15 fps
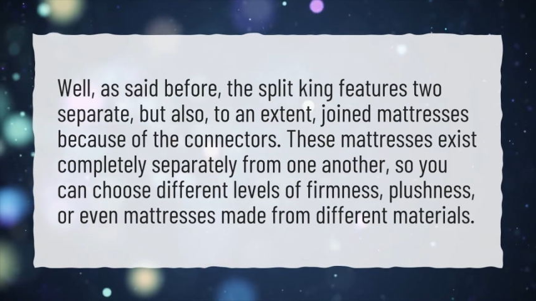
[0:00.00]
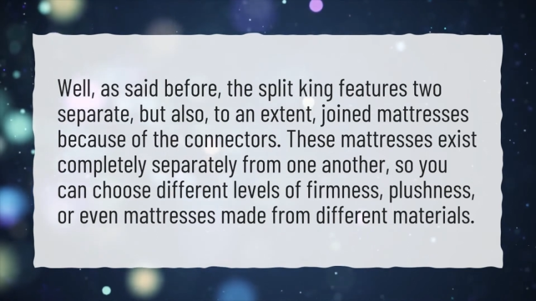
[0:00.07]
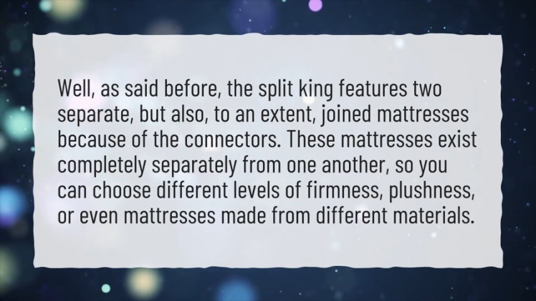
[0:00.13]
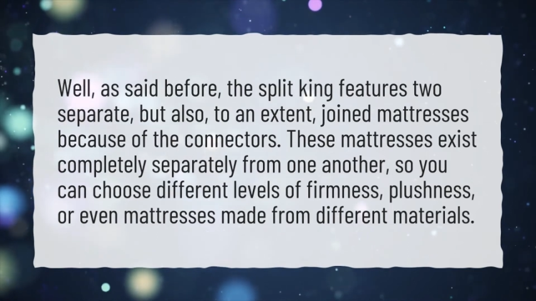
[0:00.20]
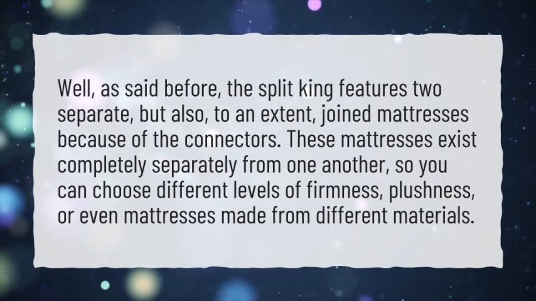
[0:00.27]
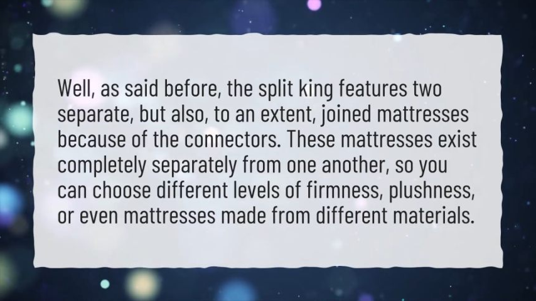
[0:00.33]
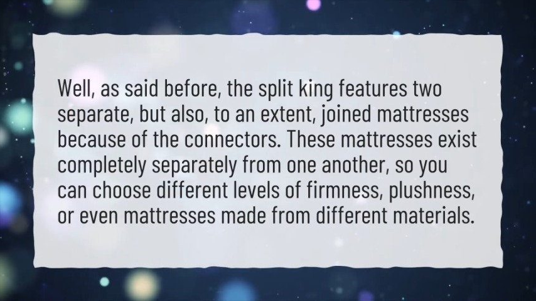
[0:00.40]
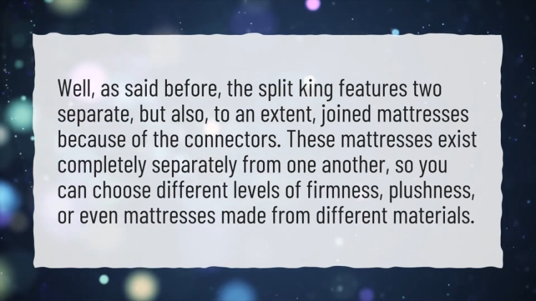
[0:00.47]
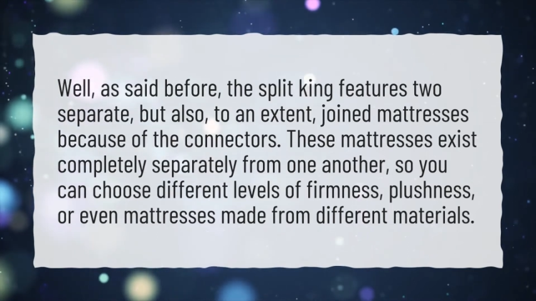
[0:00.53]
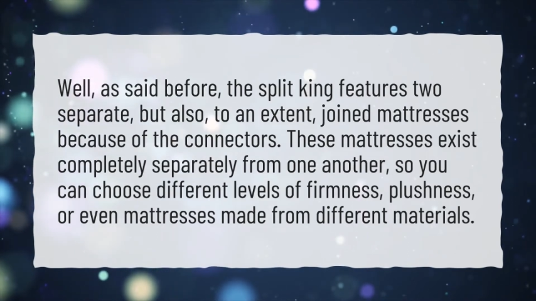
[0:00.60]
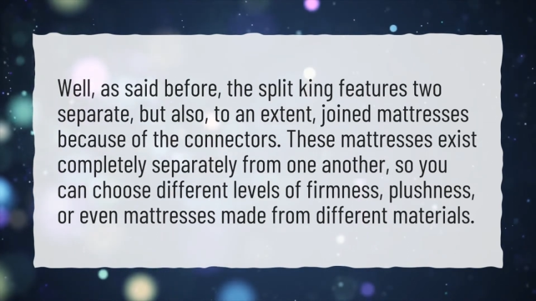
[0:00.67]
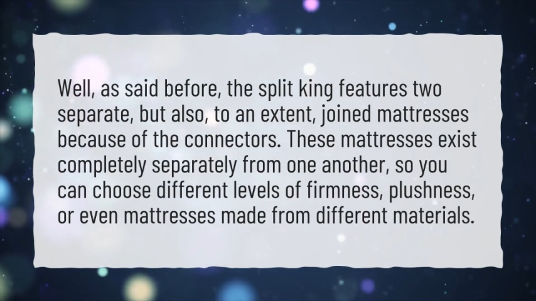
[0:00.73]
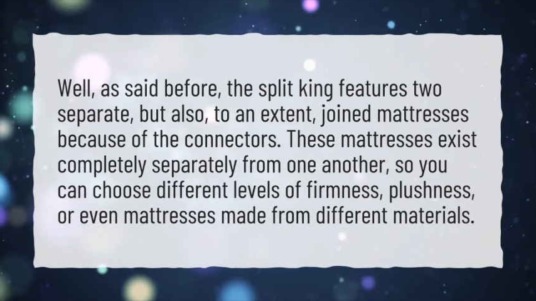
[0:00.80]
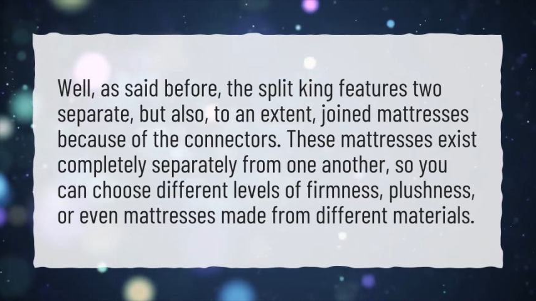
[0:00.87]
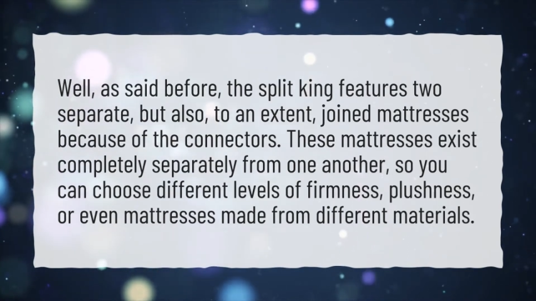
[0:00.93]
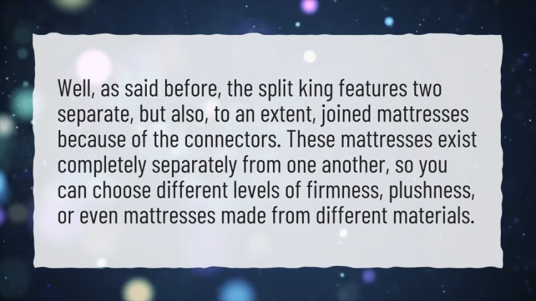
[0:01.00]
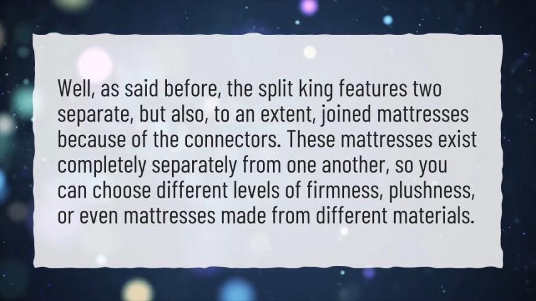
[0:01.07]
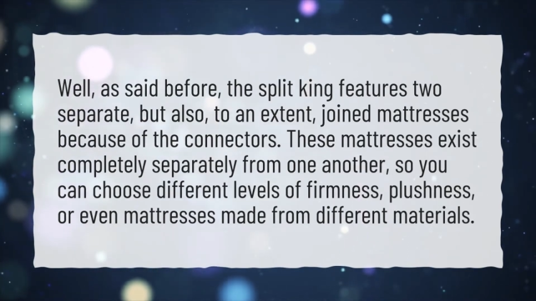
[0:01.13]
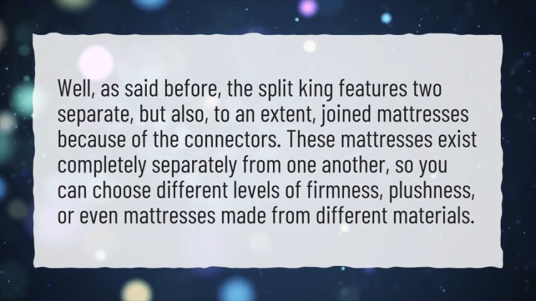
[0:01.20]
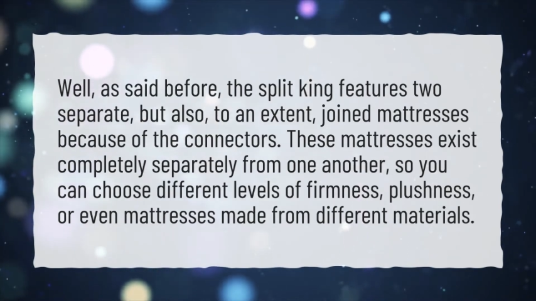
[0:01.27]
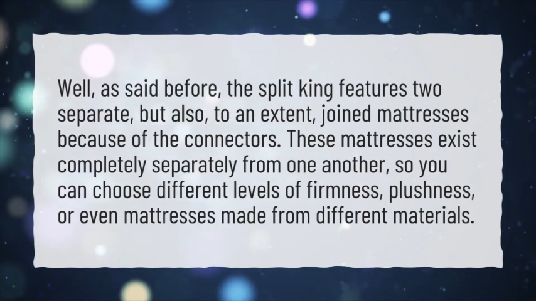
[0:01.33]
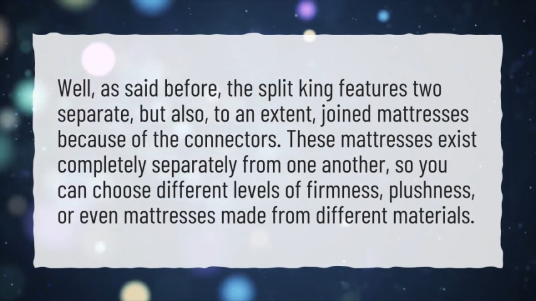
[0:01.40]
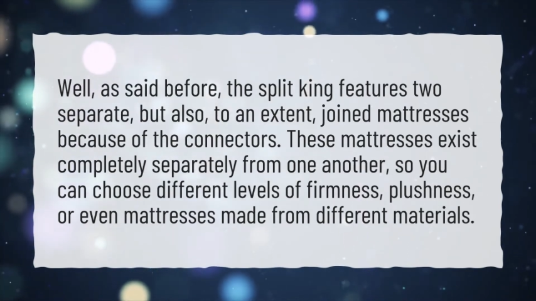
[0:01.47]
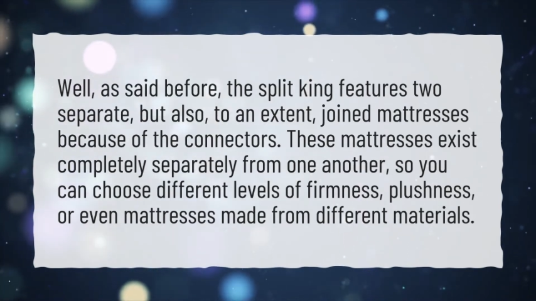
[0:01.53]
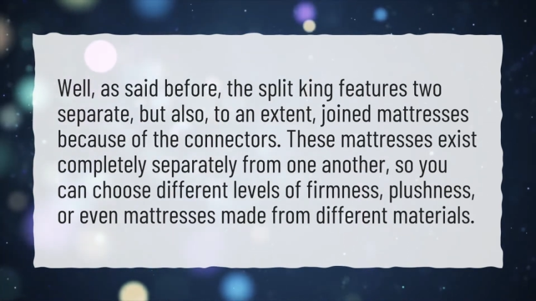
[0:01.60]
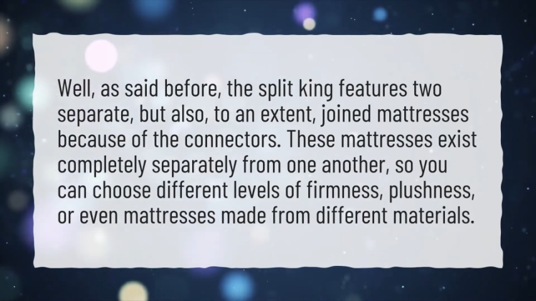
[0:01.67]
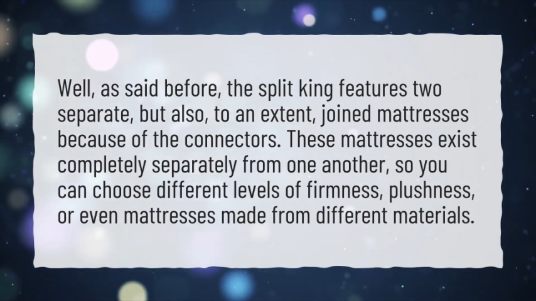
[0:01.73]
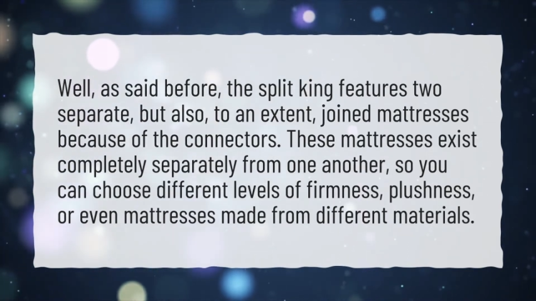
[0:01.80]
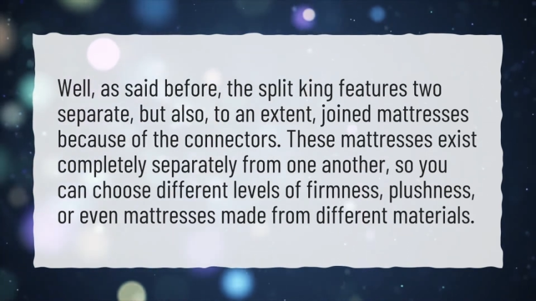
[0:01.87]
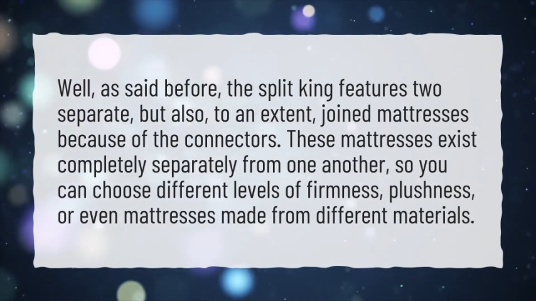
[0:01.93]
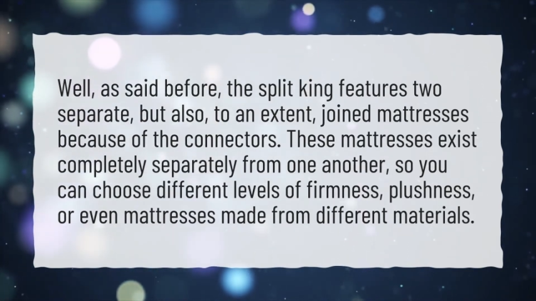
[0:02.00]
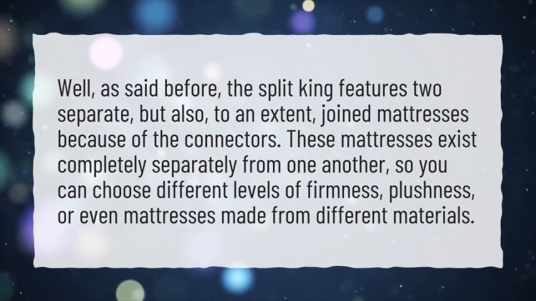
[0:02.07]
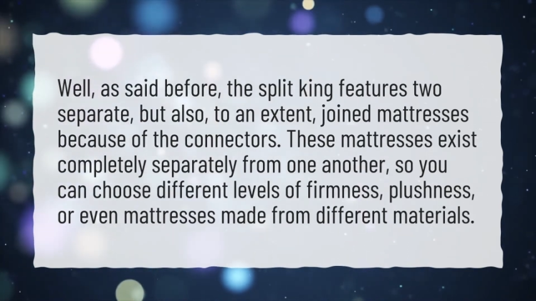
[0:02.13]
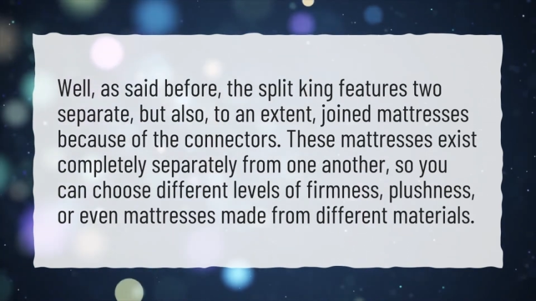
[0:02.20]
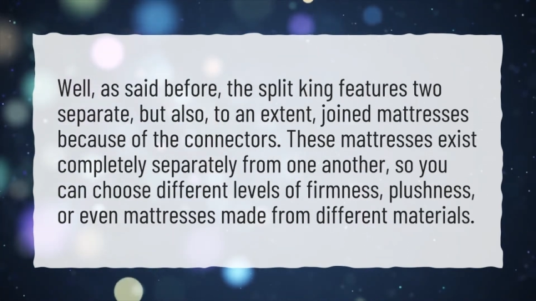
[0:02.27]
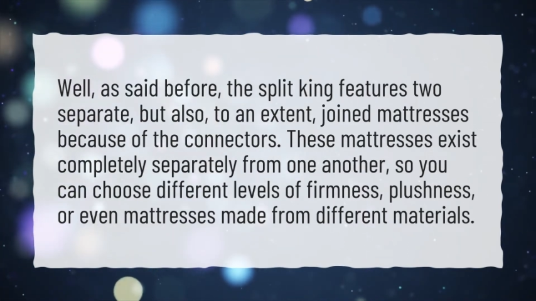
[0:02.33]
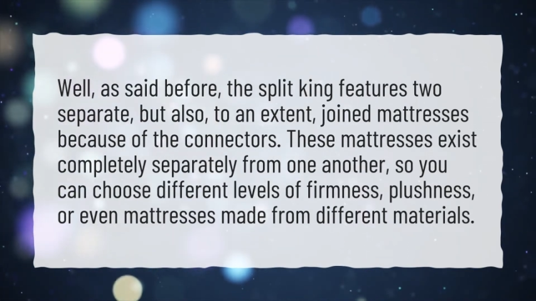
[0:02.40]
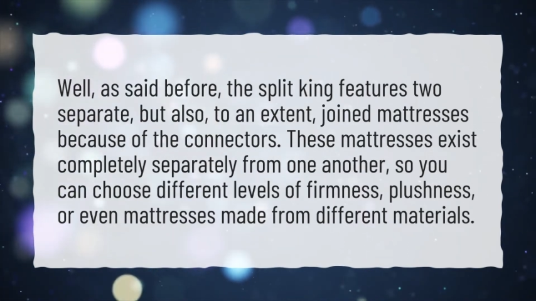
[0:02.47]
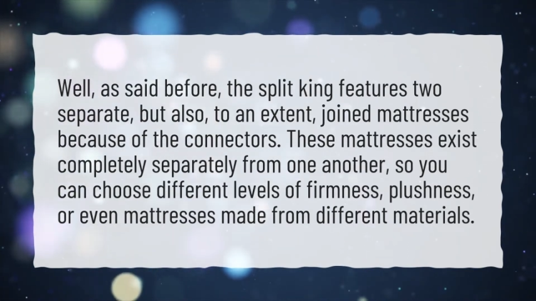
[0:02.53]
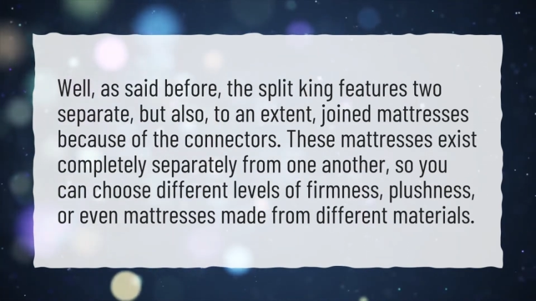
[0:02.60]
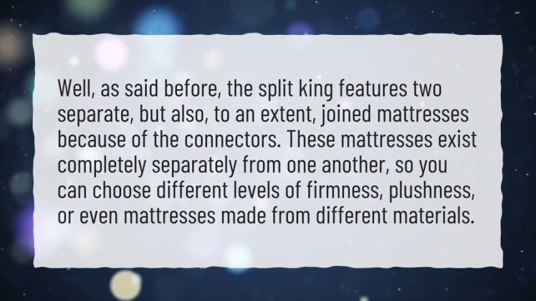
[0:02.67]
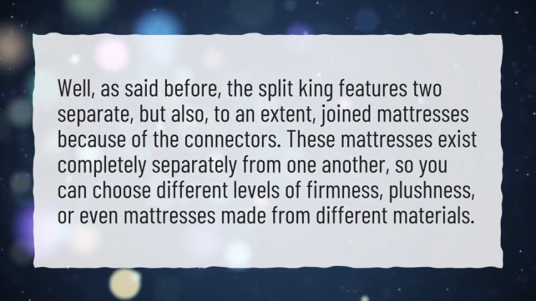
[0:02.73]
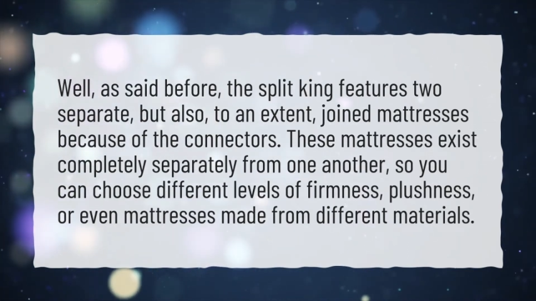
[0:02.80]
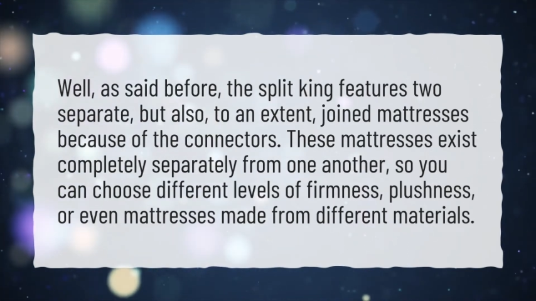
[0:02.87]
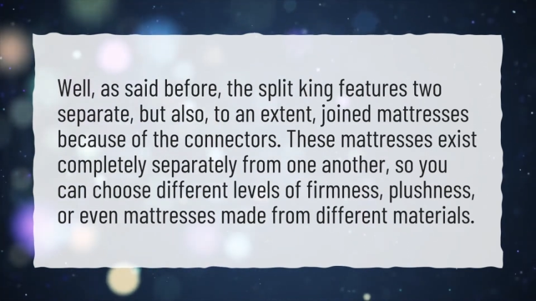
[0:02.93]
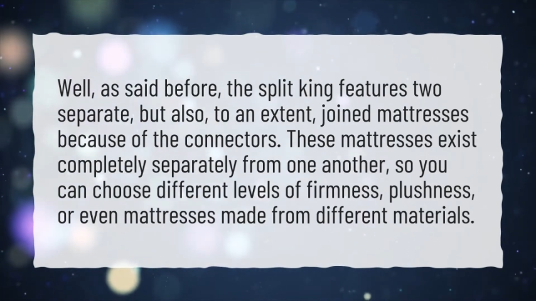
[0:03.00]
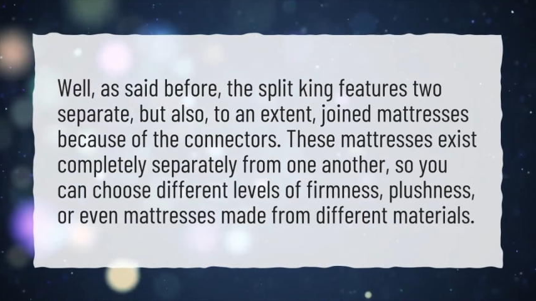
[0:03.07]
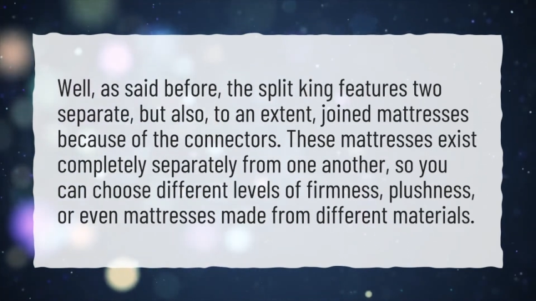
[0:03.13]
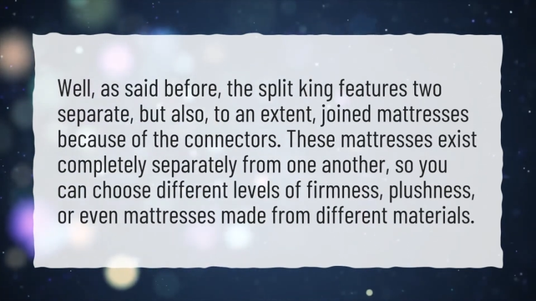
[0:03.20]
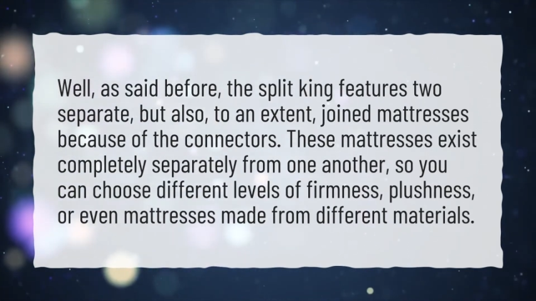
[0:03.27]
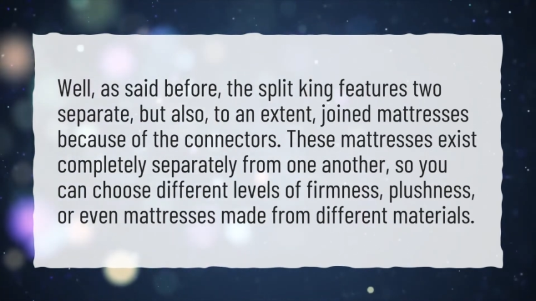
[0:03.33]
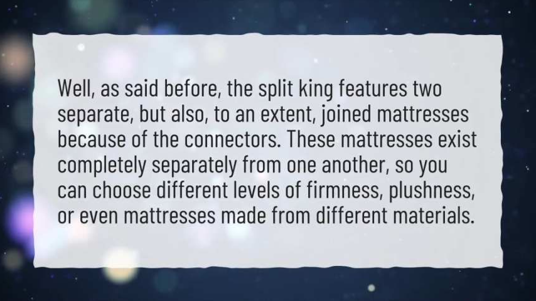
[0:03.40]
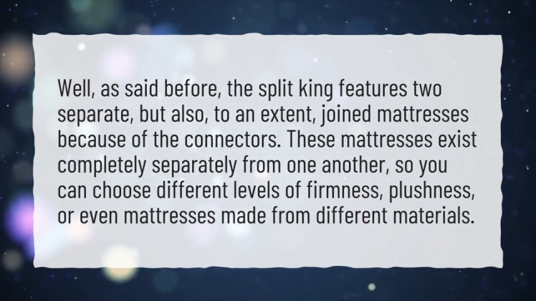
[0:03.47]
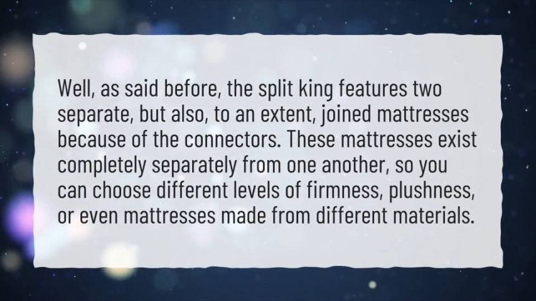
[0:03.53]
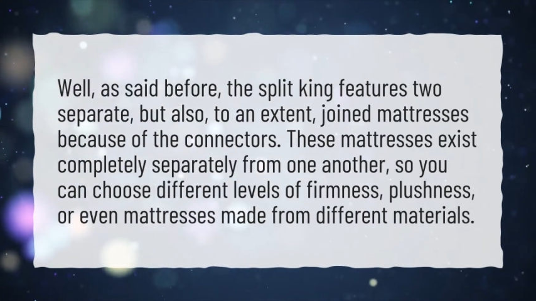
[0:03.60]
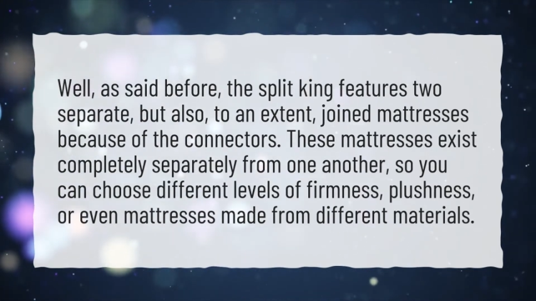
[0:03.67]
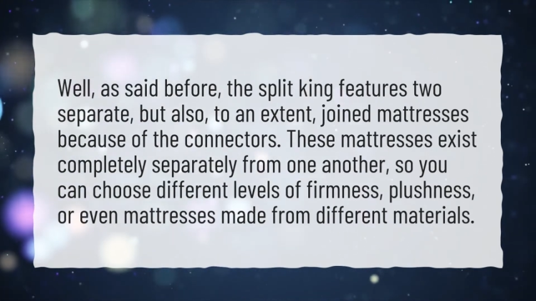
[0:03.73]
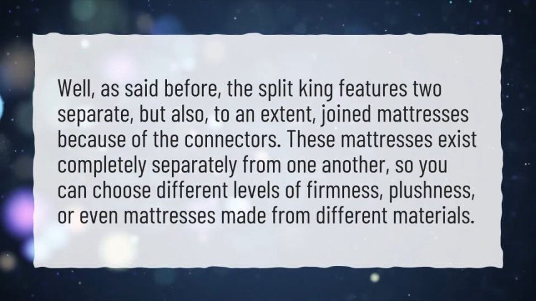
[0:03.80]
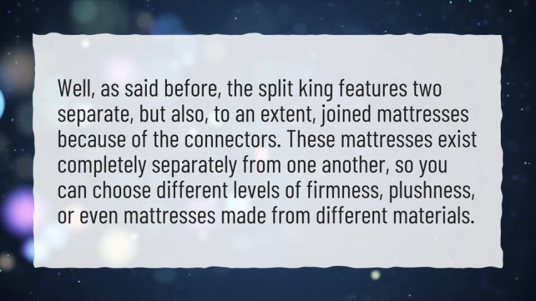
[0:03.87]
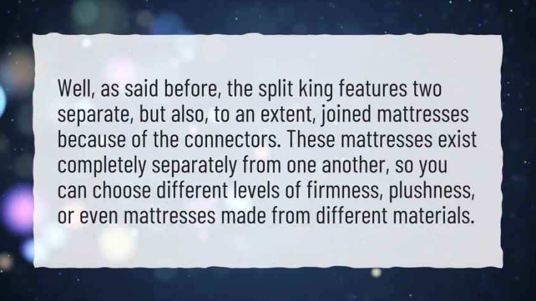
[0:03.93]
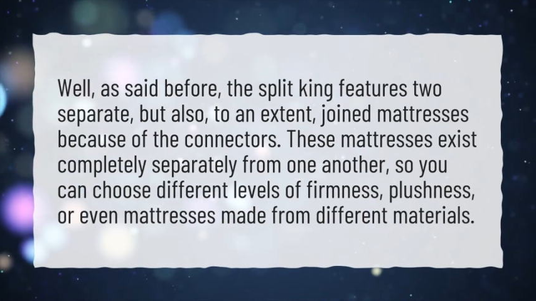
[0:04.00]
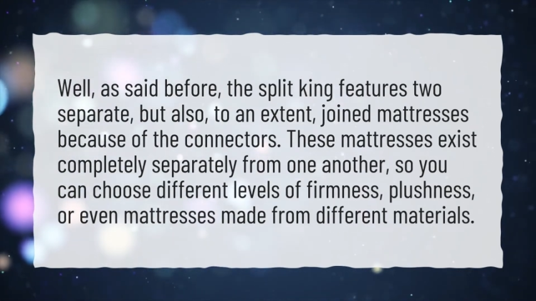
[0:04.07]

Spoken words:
No face is visible, so there are no lips to read.